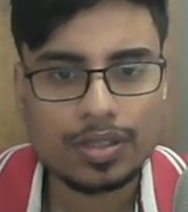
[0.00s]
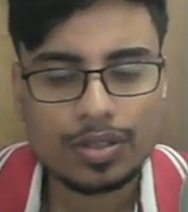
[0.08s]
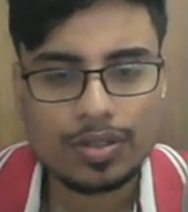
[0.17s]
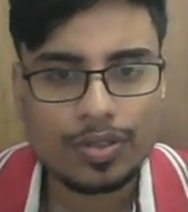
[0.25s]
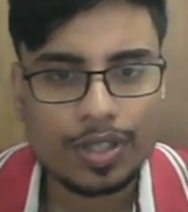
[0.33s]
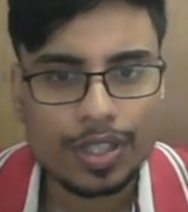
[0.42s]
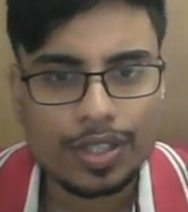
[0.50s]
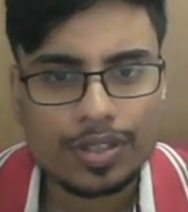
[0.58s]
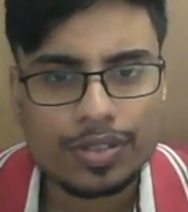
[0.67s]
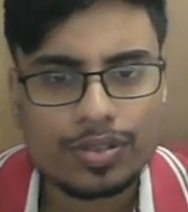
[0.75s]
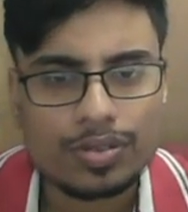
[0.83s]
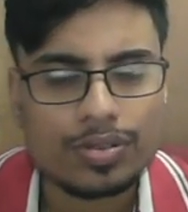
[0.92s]
Okay,
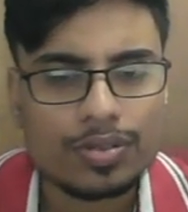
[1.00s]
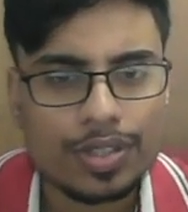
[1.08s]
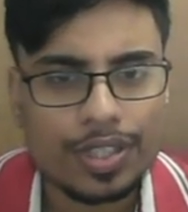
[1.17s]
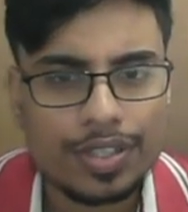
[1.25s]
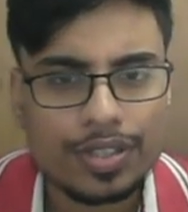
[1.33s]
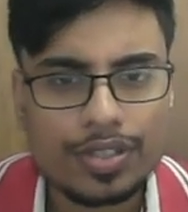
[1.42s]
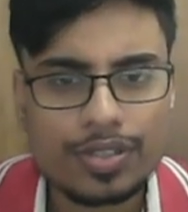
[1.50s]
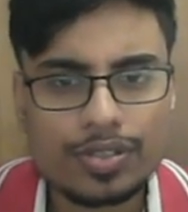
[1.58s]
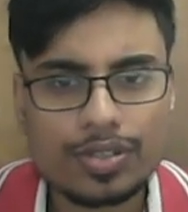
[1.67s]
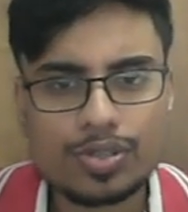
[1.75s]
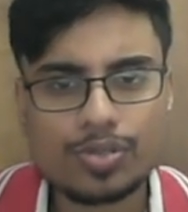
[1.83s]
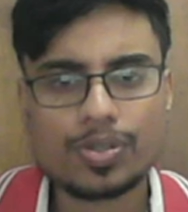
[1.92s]
so in this
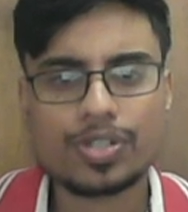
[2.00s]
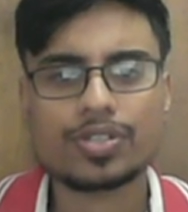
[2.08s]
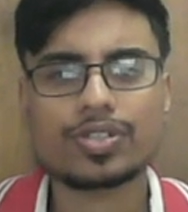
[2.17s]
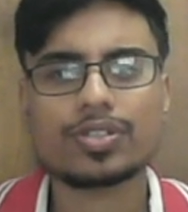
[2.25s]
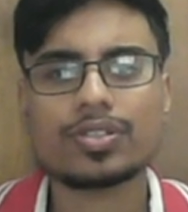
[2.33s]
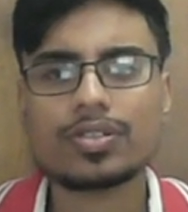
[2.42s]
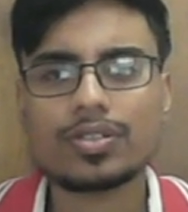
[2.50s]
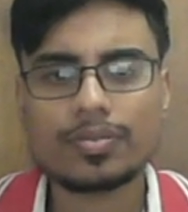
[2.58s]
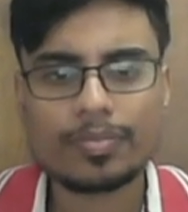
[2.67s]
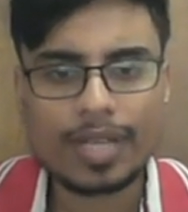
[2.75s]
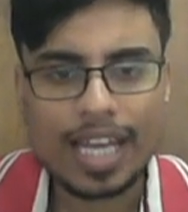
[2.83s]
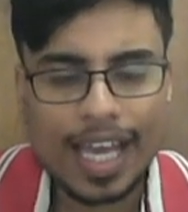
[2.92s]
situation,
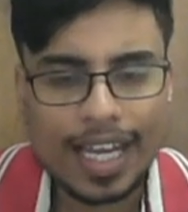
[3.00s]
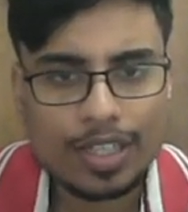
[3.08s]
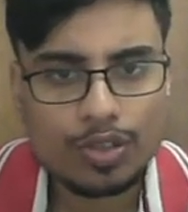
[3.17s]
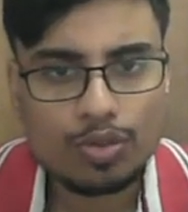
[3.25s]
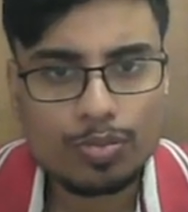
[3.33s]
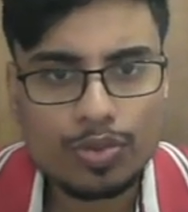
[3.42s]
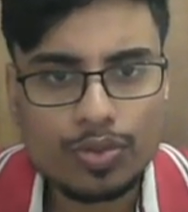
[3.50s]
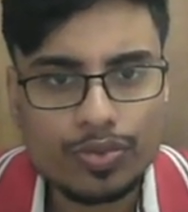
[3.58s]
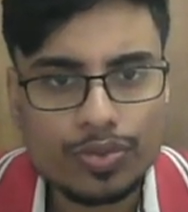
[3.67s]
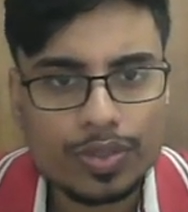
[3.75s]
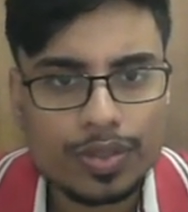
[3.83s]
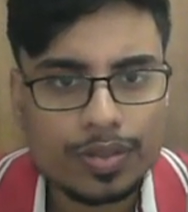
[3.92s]
black to
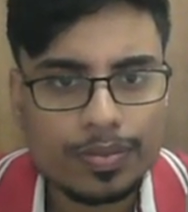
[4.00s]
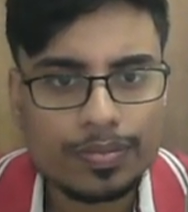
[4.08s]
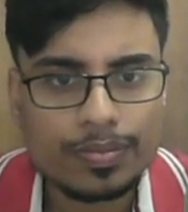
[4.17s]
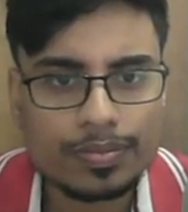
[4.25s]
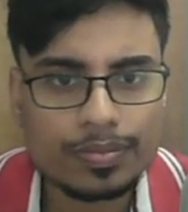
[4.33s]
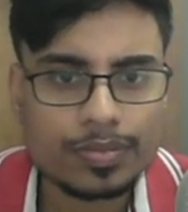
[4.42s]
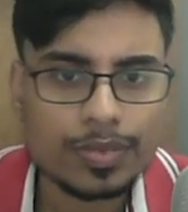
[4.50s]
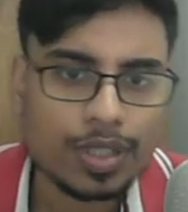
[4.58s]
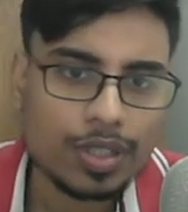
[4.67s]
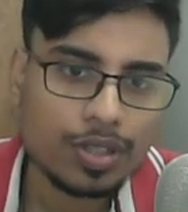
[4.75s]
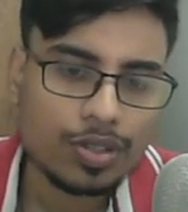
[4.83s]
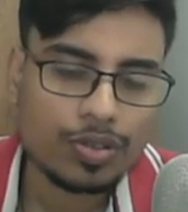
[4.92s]
move.
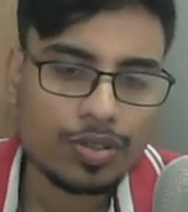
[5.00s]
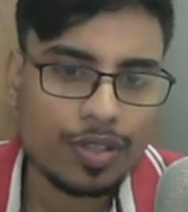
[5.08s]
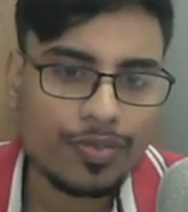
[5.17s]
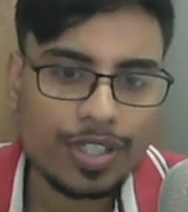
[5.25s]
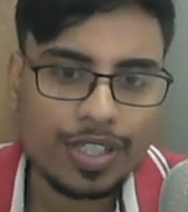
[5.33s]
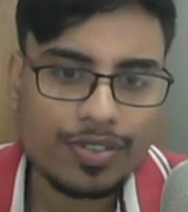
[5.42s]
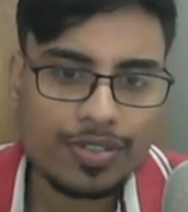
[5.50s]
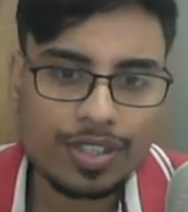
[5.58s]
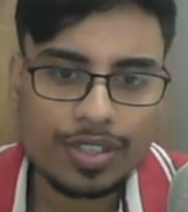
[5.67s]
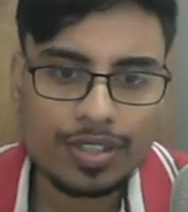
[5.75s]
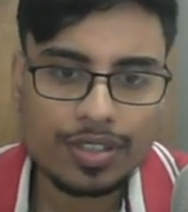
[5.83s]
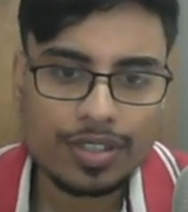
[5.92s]
Okay, we can
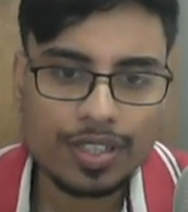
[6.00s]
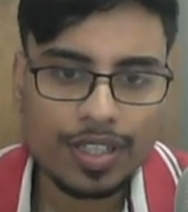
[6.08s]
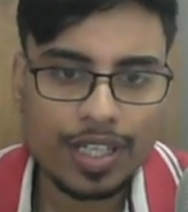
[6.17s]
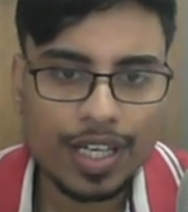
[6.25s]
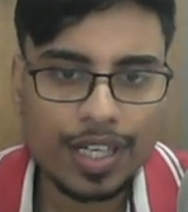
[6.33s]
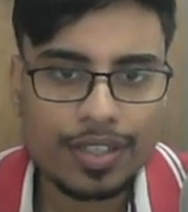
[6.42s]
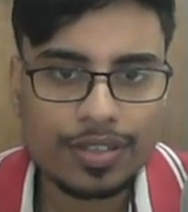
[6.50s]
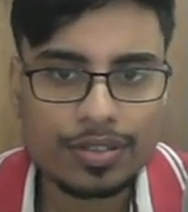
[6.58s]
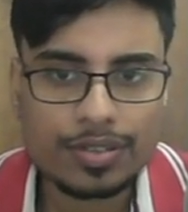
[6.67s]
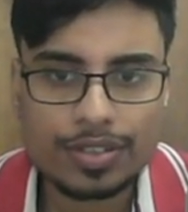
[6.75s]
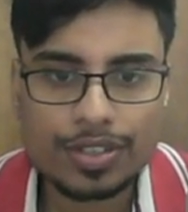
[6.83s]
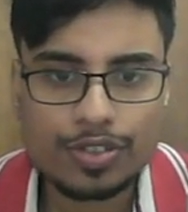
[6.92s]
see that
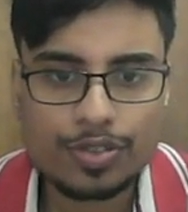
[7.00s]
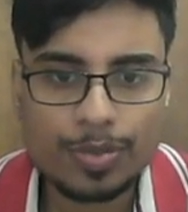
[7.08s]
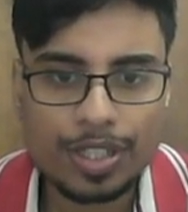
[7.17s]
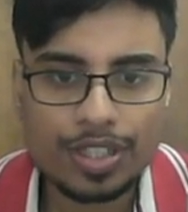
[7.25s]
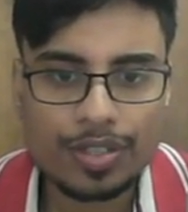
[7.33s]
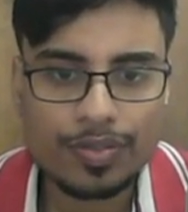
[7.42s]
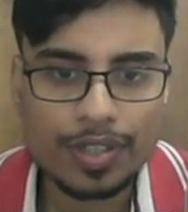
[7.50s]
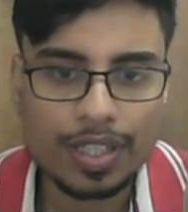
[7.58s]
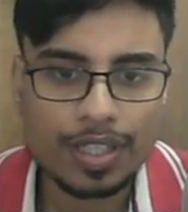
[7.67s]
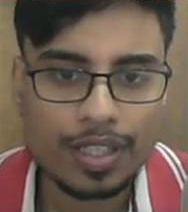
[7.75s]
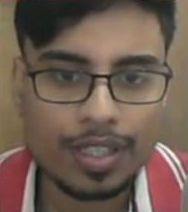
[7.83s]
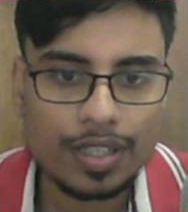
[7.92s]
this is mate in 1.
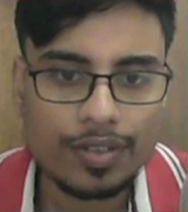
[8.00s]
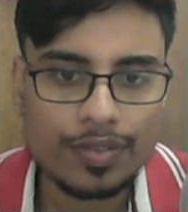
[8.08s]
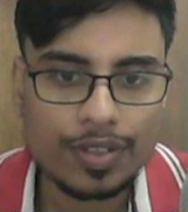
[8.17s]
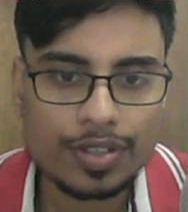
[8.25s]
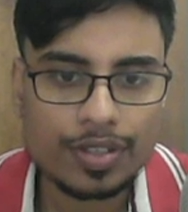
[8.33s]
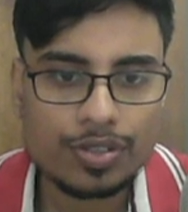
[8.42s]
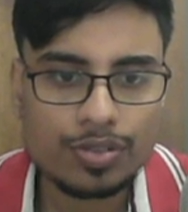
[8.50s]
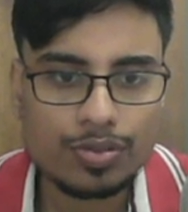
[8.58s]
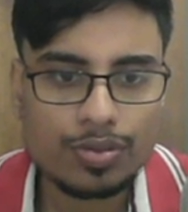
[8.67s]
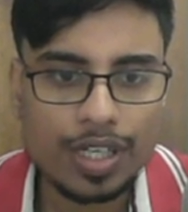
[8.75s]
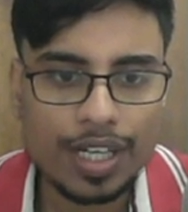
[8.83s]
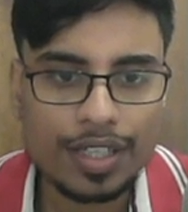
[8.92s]
When this
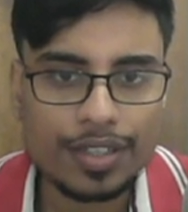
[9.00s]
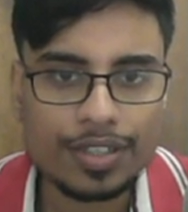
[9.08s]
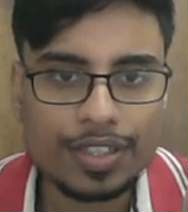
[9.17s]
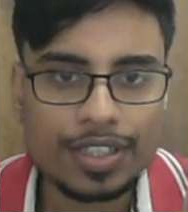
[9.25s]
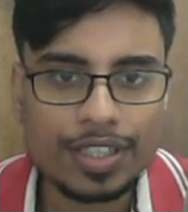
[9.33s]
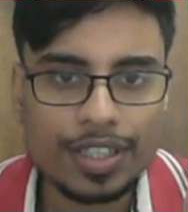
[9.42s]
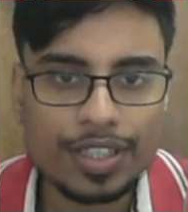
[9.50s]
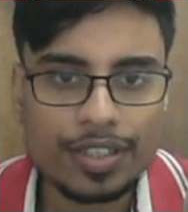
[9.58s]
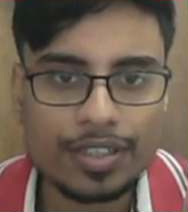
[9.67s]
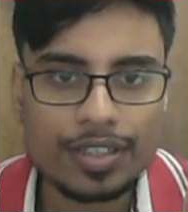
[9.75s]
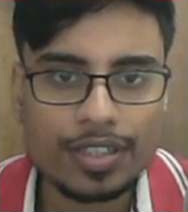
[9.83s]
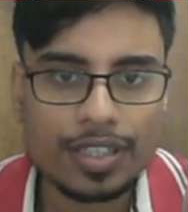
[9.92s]
rook at d8
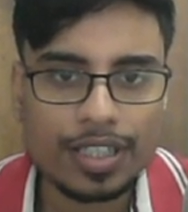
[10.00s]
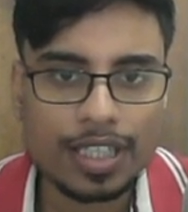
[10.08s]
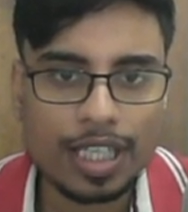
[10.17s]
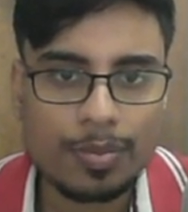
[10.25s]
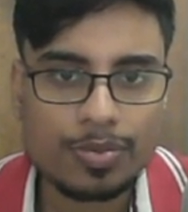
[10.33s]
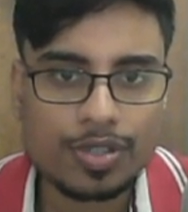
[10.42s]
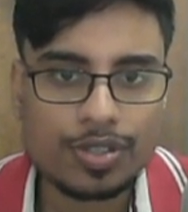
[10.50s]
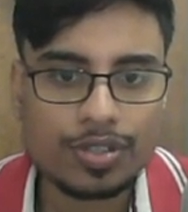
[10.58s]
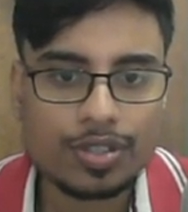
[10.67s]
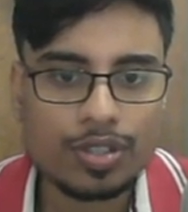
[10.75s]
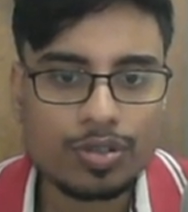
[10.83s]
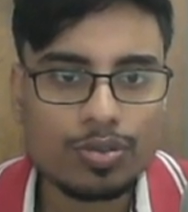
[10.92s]
captures
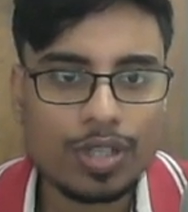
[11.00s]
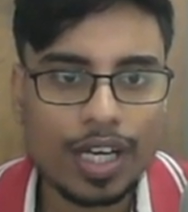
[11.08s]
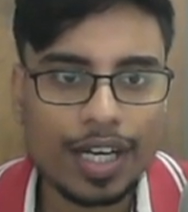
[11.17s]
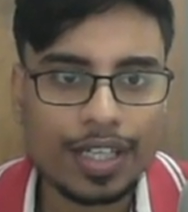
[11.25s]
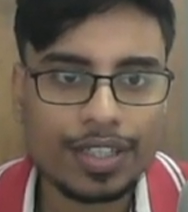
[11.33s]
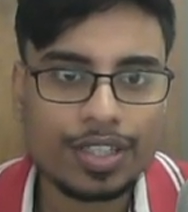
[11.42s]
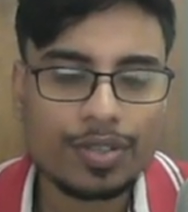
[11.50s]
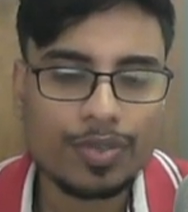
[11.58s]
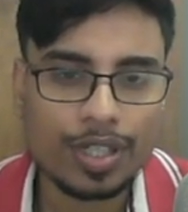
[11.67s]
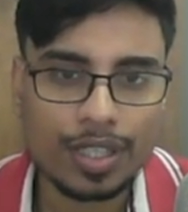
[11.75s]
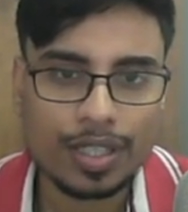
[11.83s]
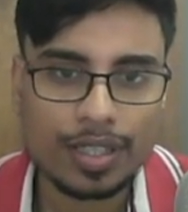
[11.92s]
the rook at d1,